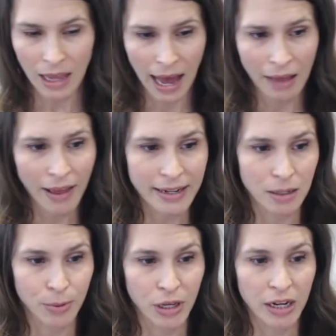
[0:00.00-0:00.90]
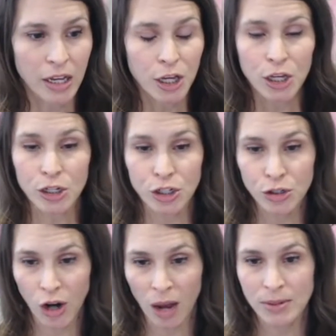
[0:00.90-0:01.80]
I like to put 2
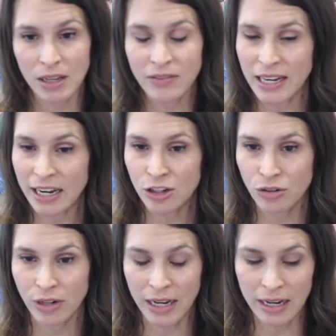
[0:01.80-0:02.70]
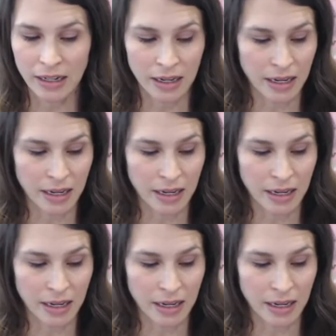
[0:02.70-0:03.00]
drops of tangerine